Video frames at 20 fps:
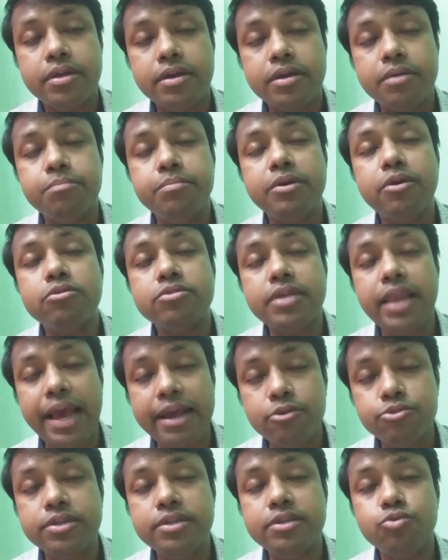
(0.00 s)
because
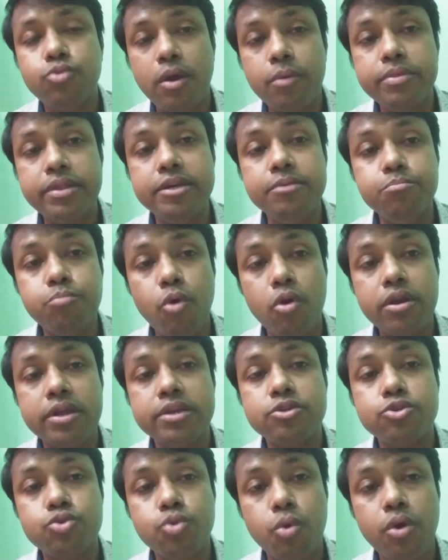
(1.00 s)
glycogen is one of the important
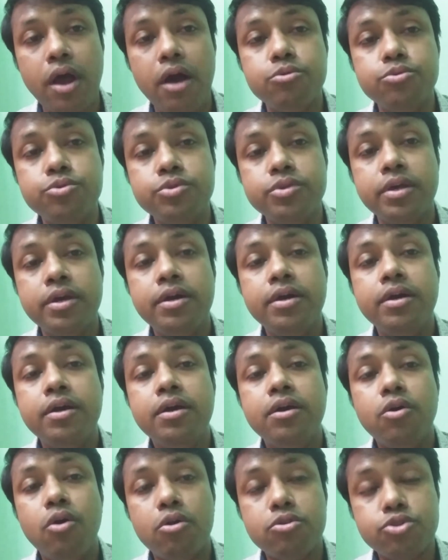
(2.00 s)
storehouse
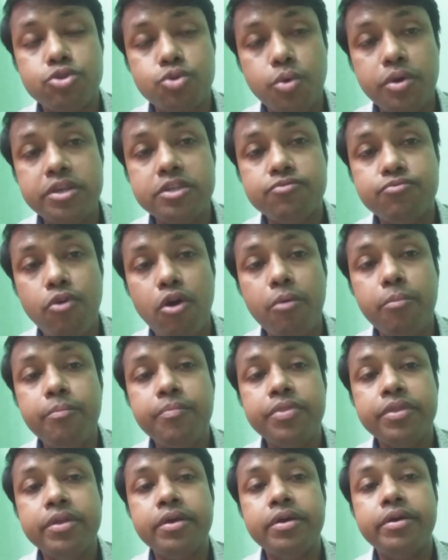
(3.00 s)
or storage form
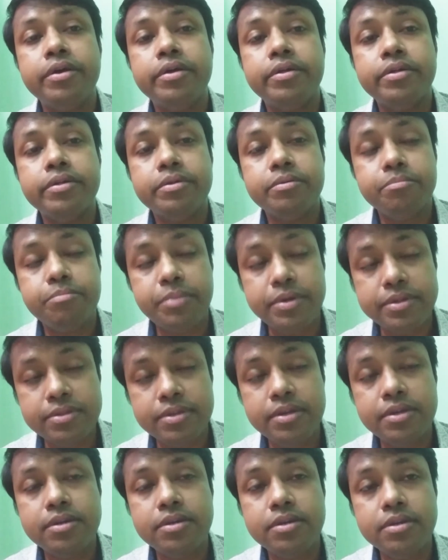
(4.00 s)

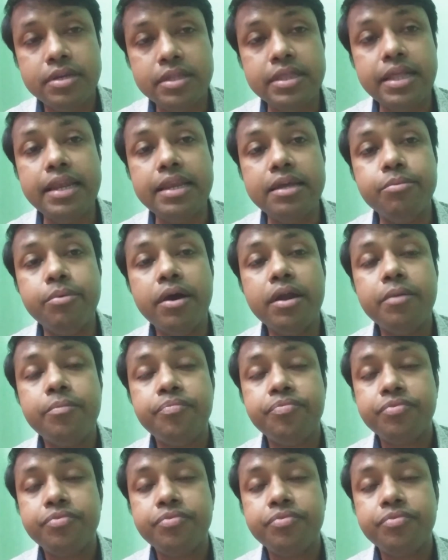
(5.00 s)
present in the liver.